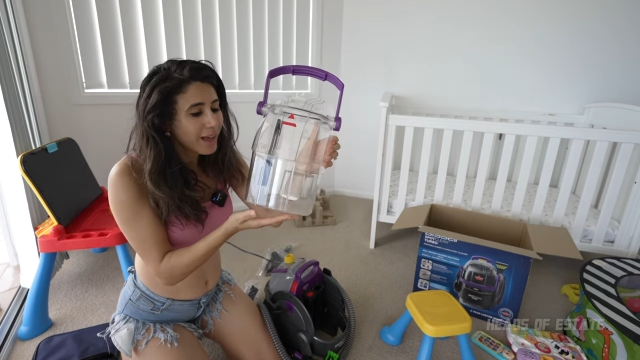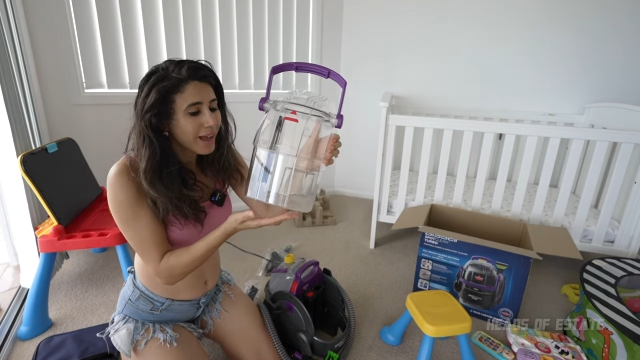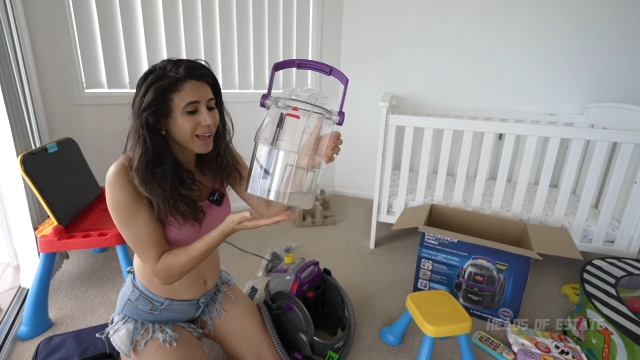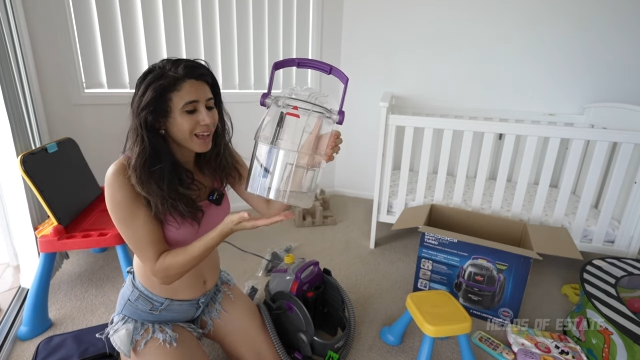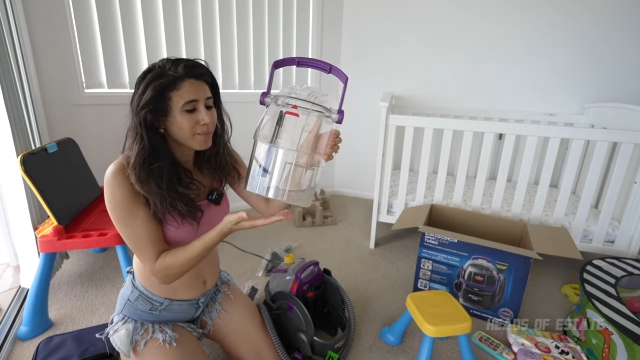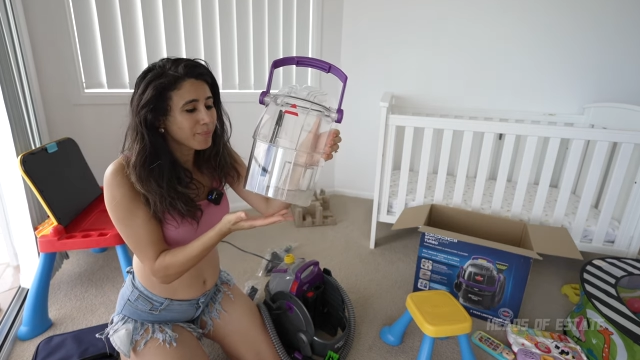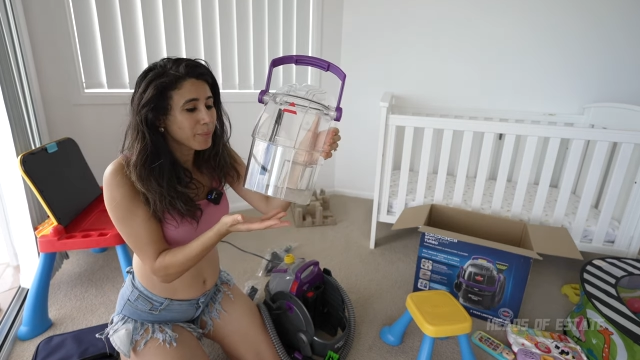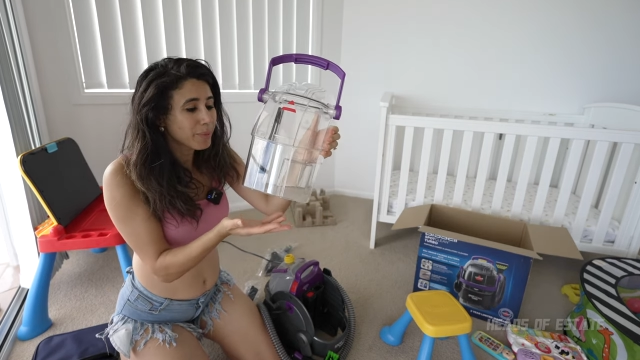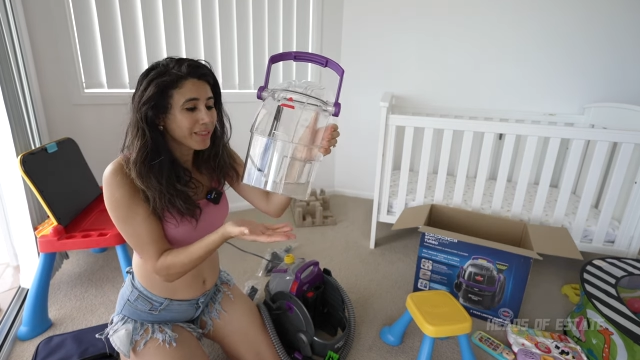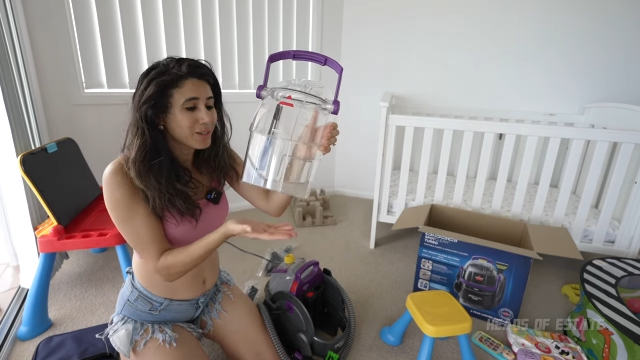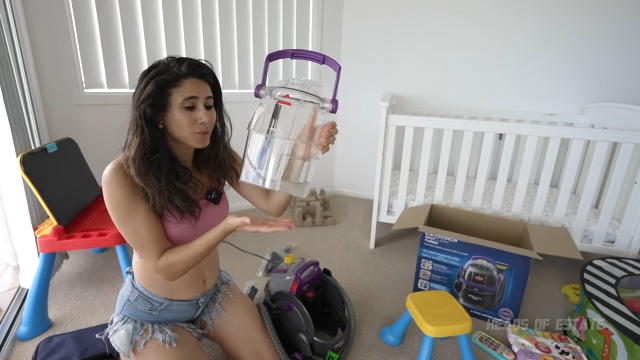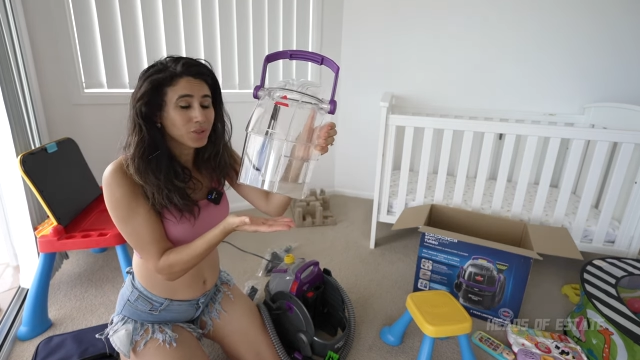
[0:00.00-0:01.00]

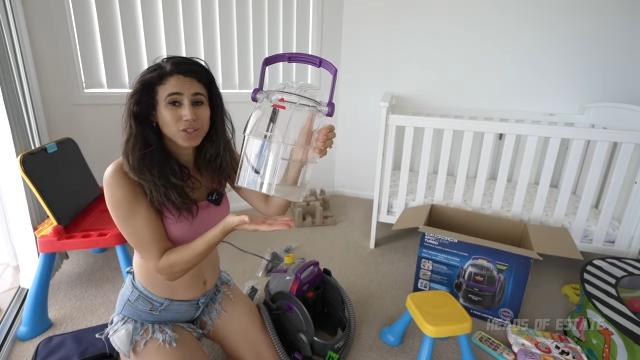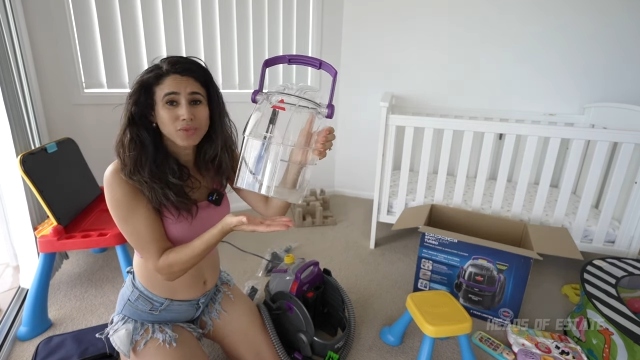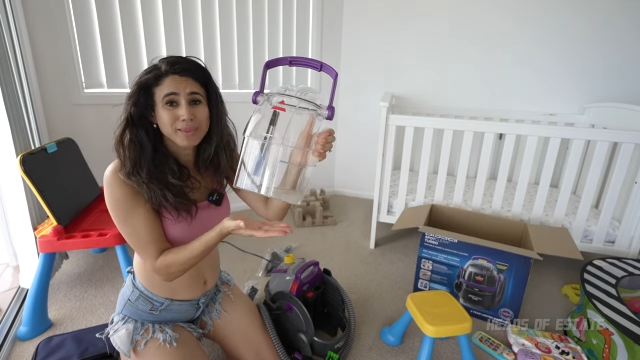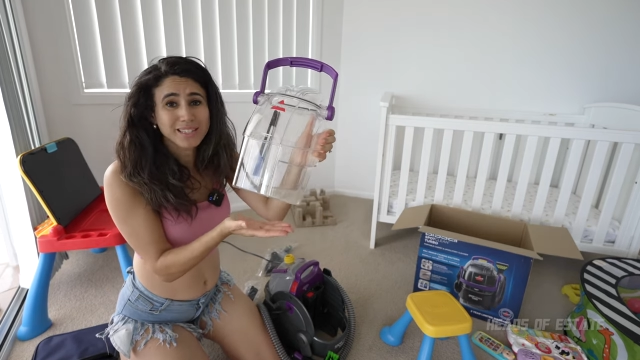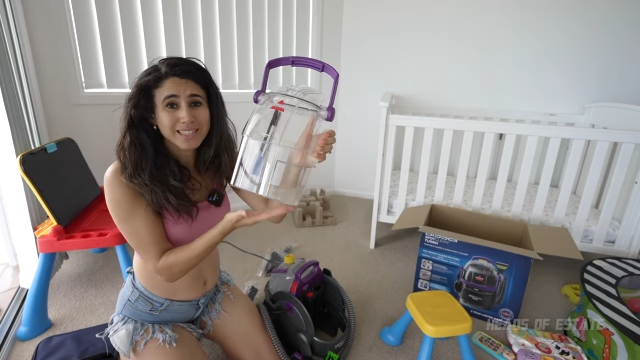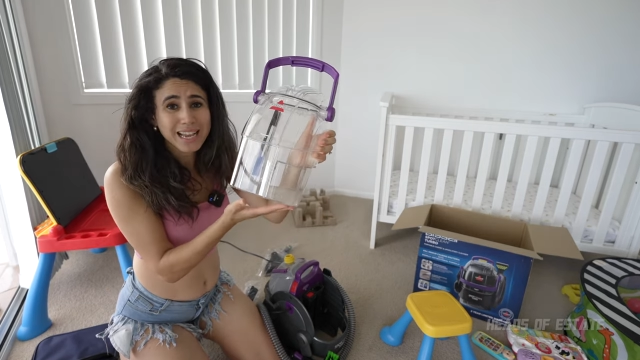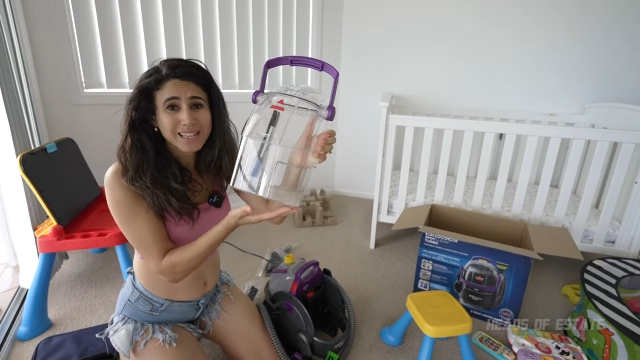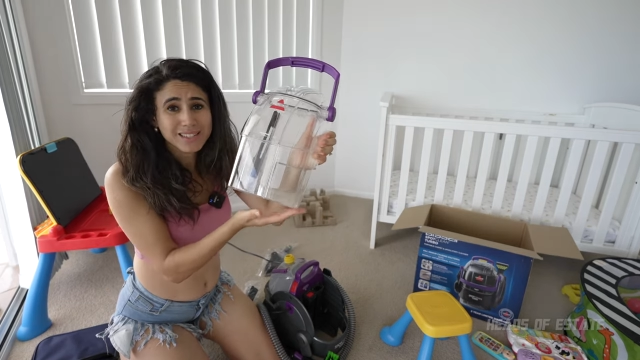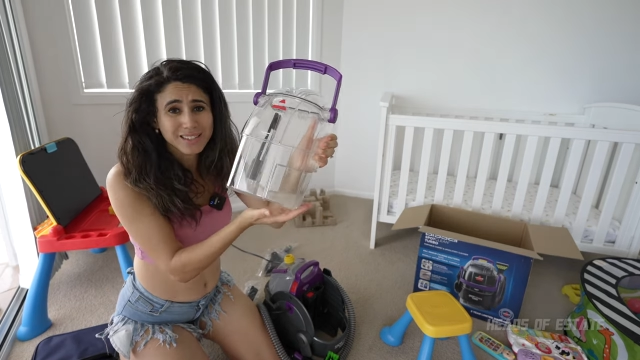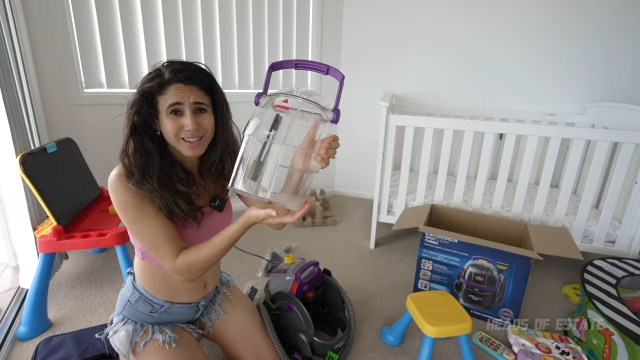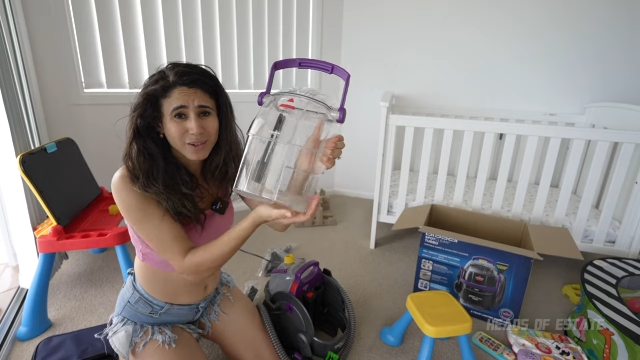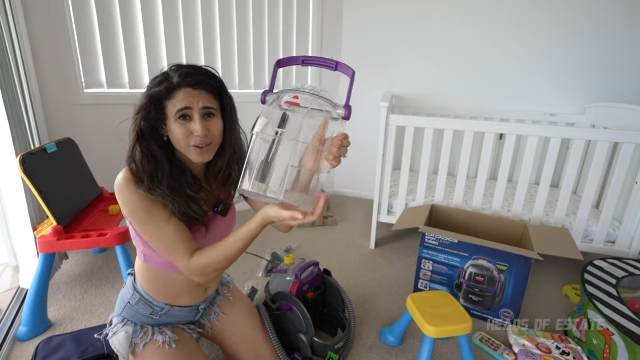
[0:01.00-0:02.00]
but this was just from the stains
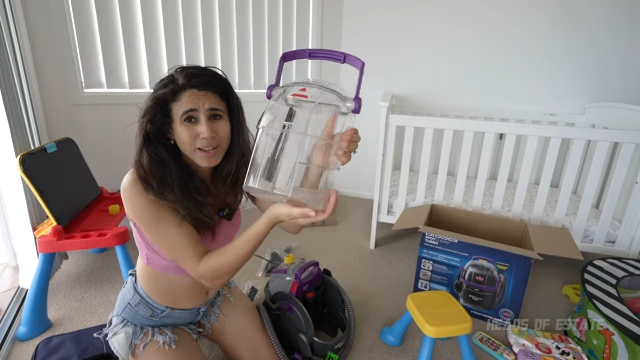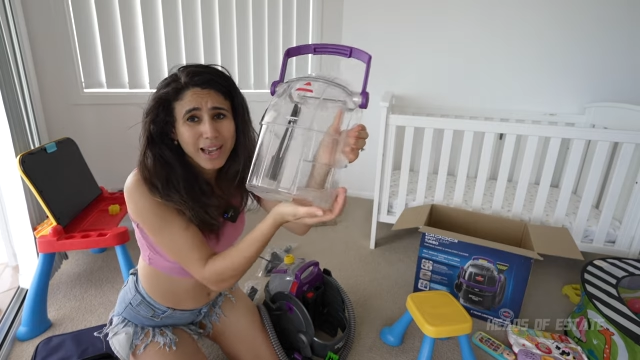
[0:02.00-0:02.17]
that I got,